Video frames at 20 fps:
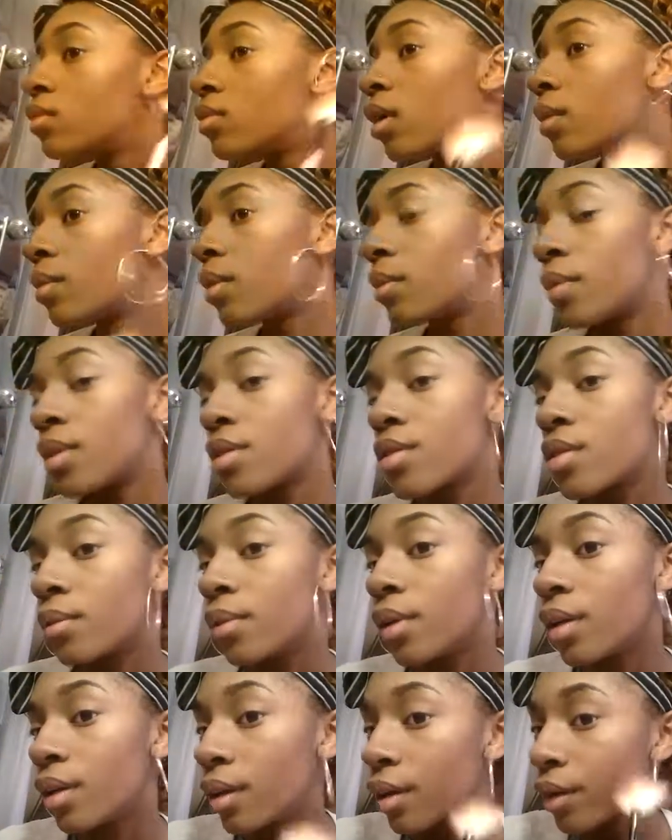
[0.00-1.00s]
I'll be messy
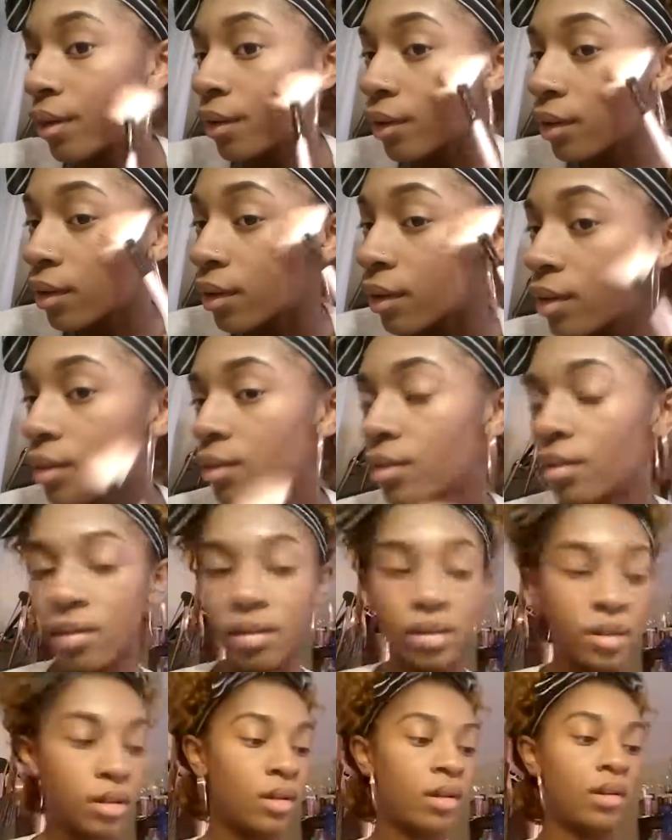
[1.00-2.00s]
with it.
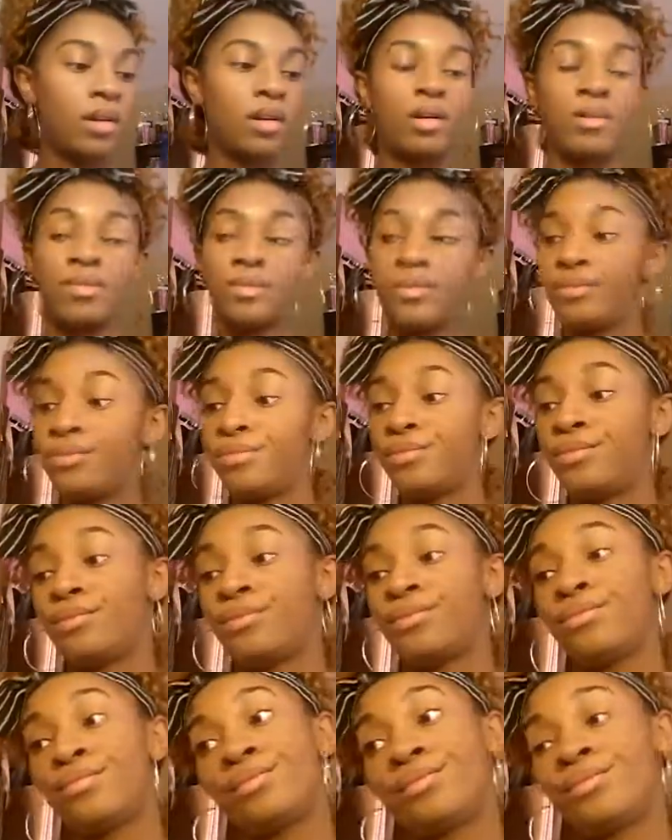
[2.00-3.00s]
You know,
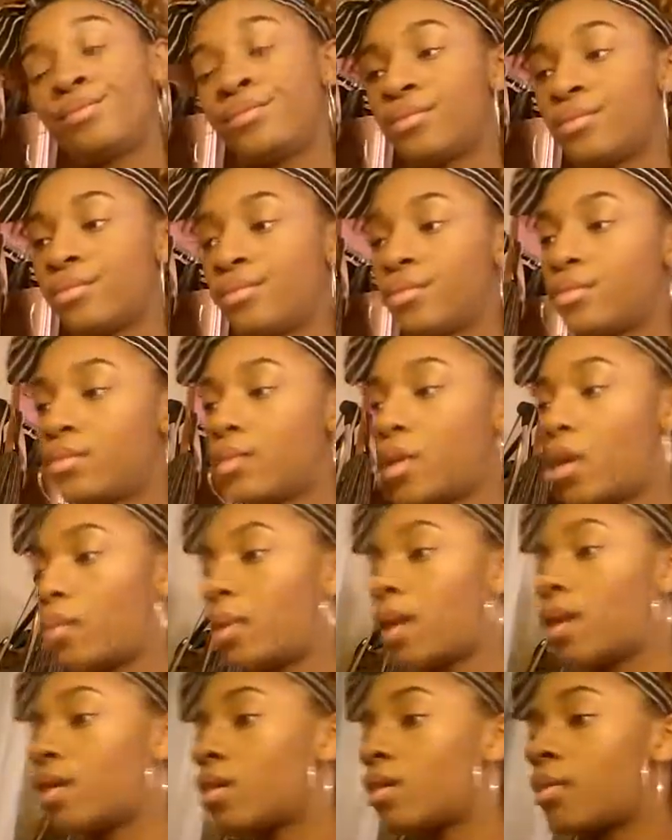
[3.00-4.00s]
don't
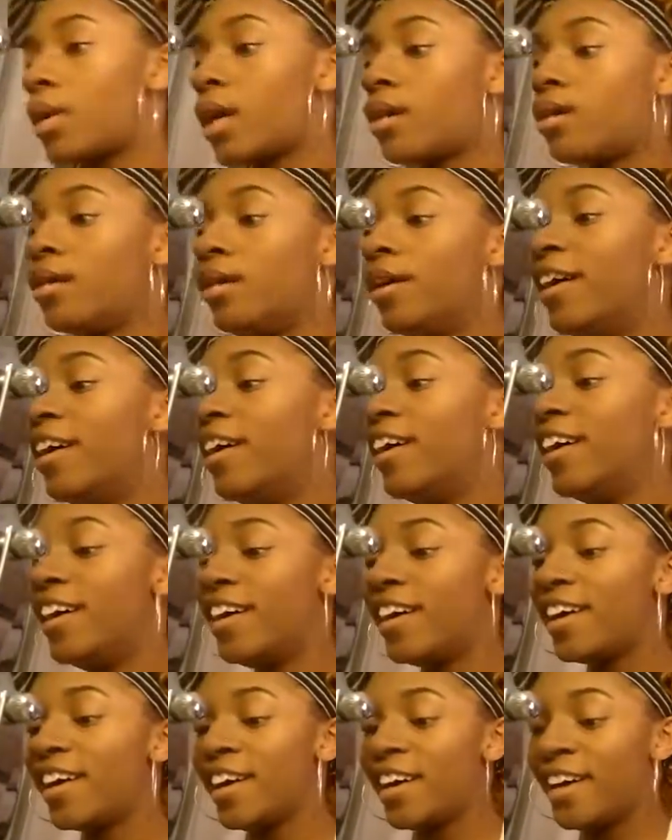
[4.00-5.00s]
matter to
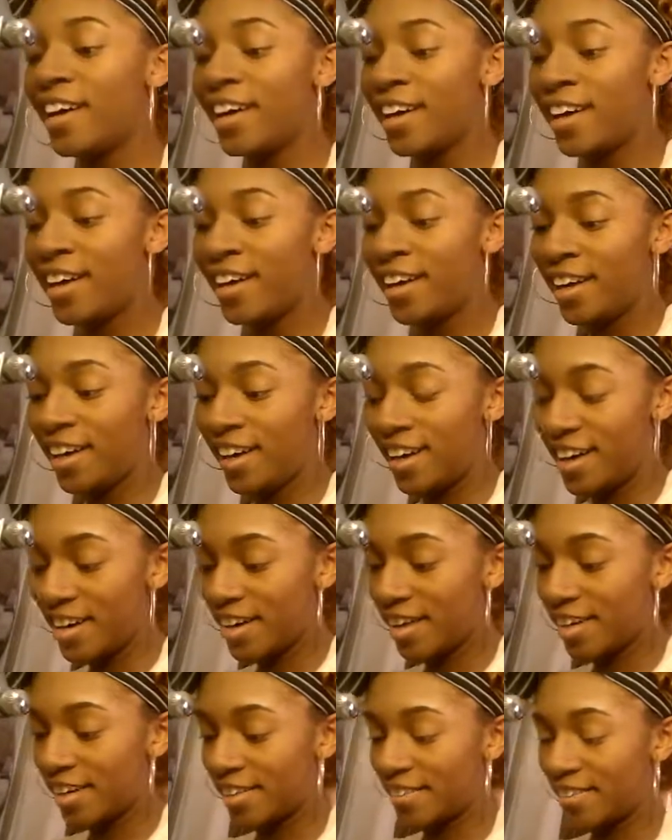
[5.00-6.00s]

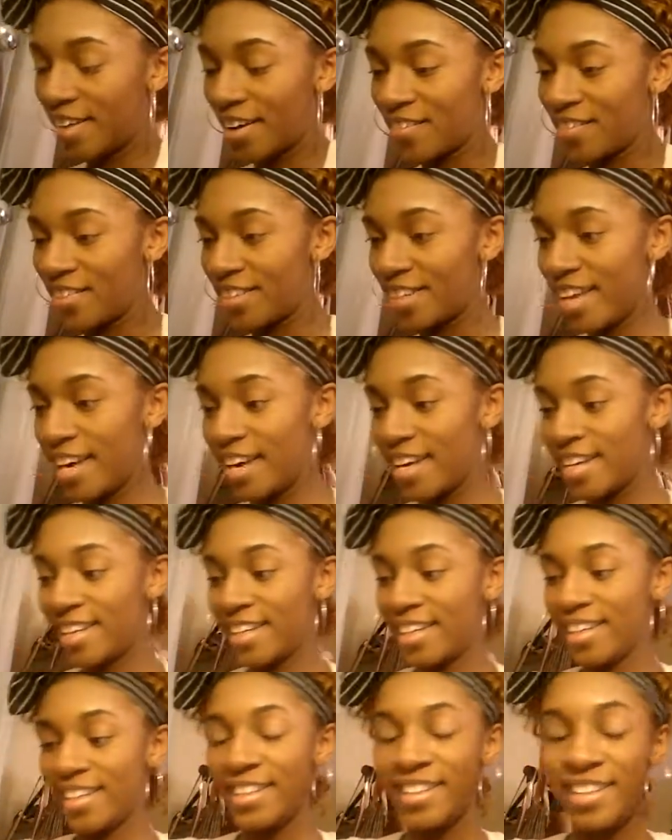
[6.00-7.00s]
me. After that,
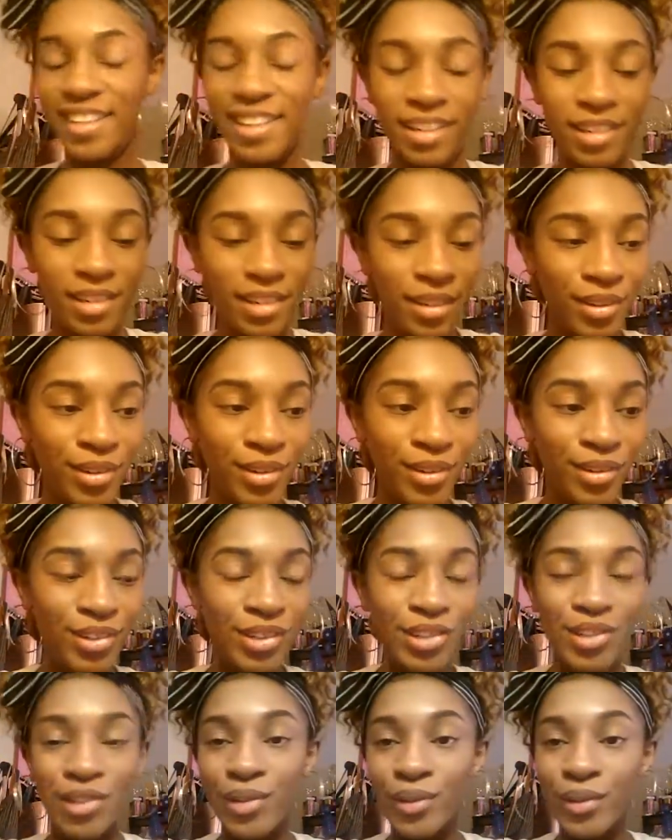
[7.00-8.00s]

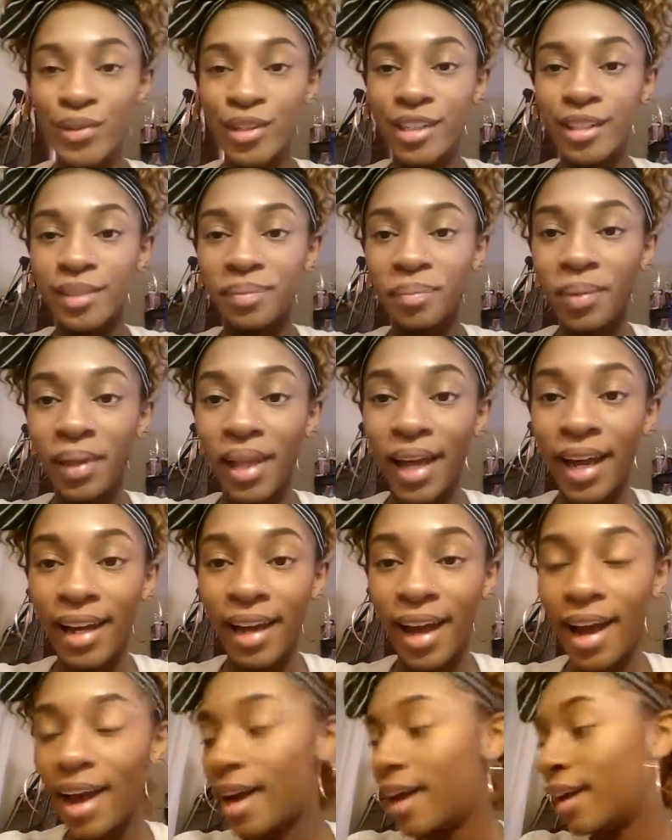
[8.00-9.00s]
just do a plain
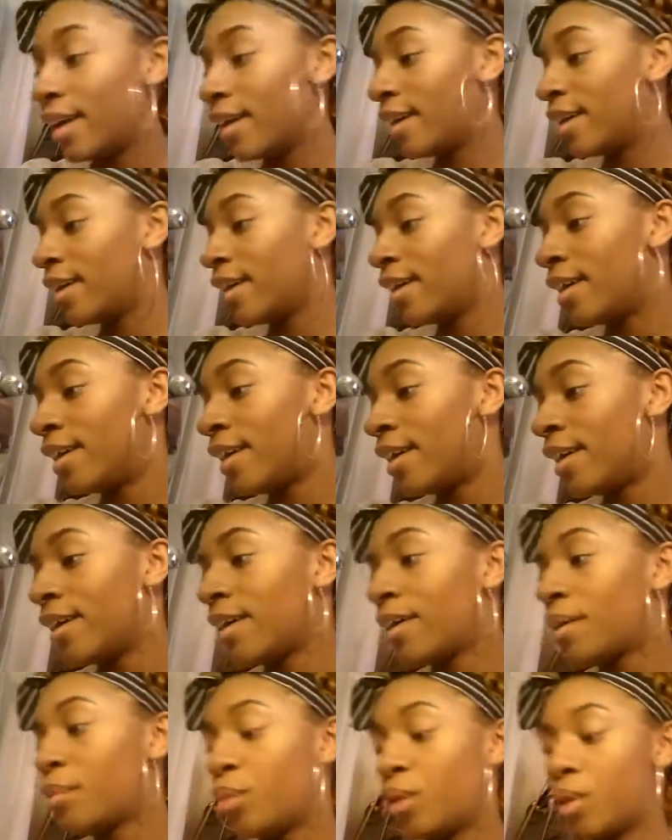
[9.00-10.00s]
eye.
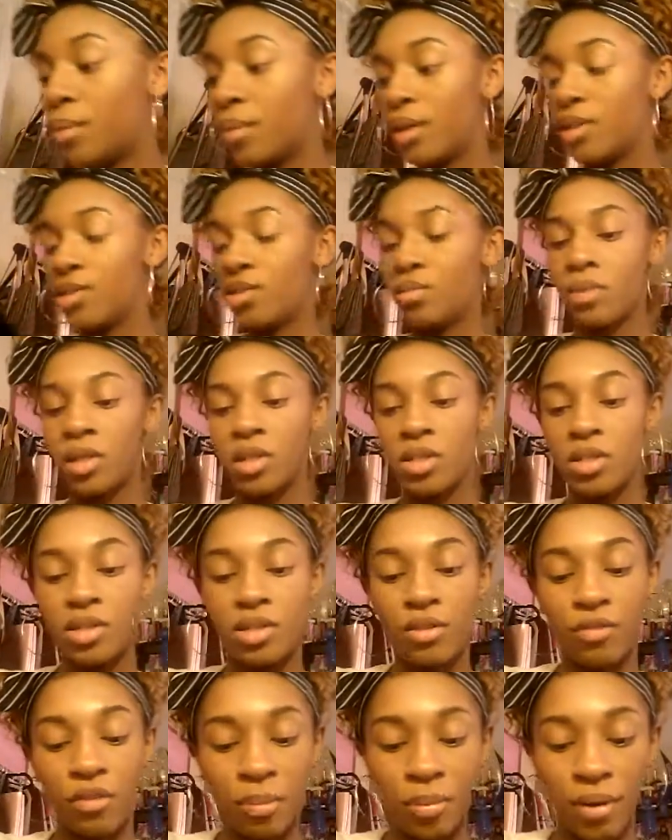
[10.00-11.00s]
Pretty much mix
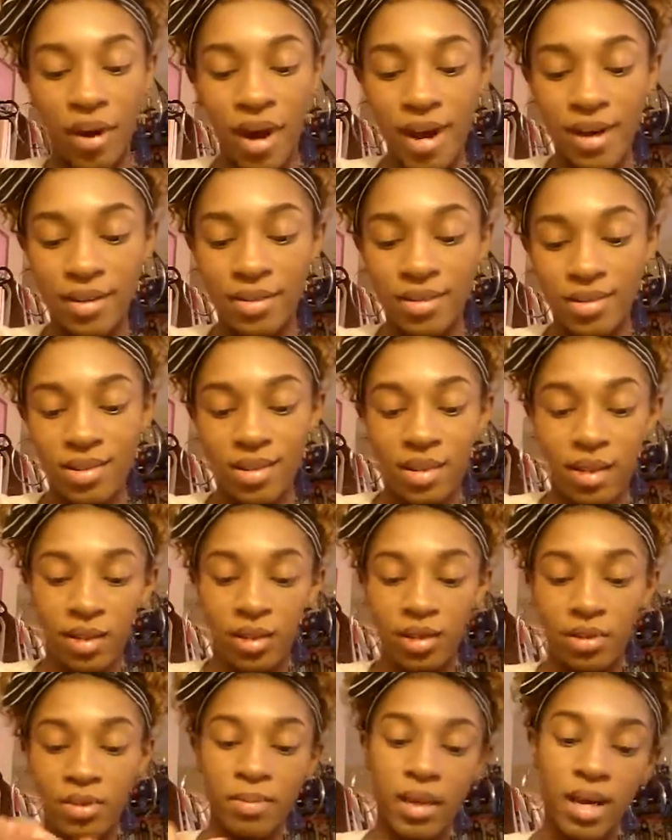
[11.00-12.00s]
different browns. I'm gonna
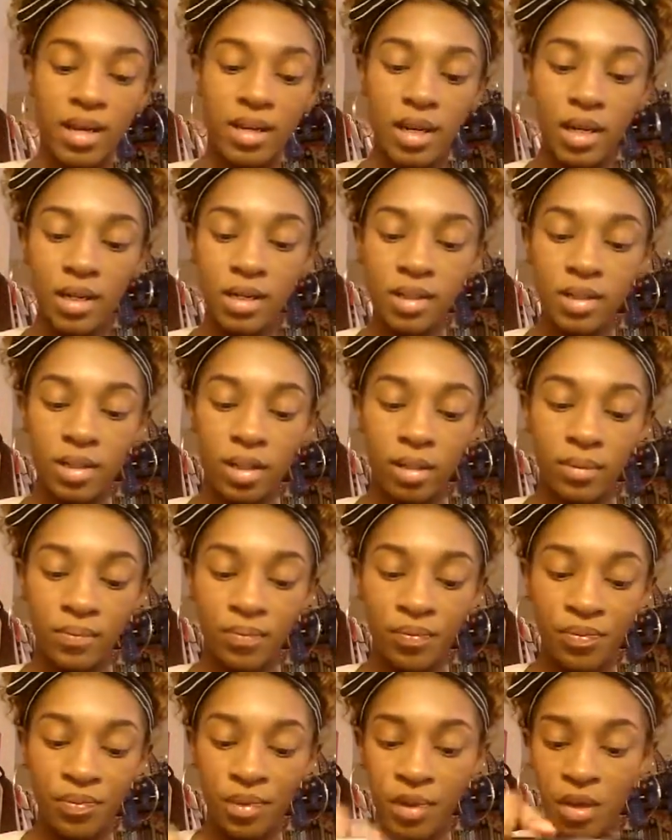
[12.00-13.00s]
use my NYX
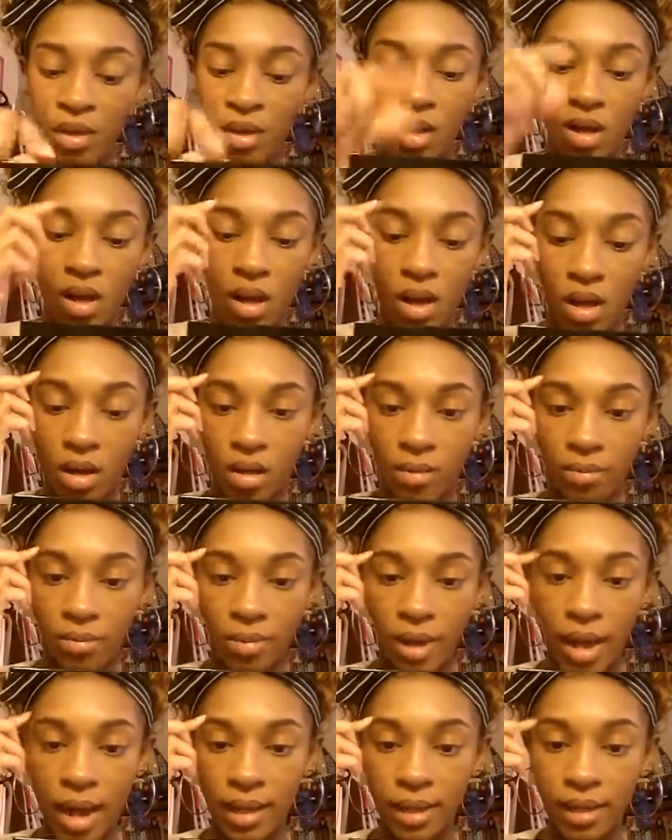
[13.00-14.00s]

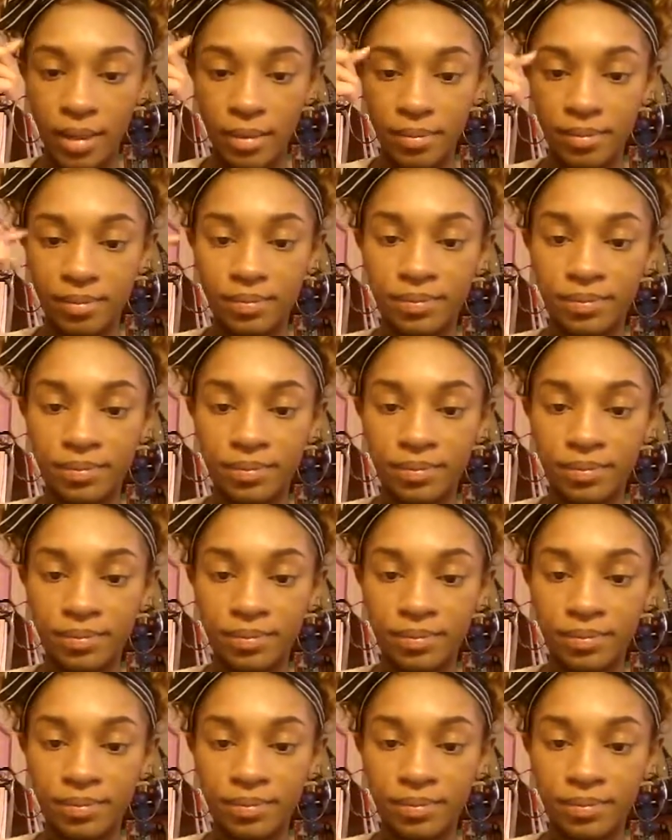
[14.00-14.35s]
palette,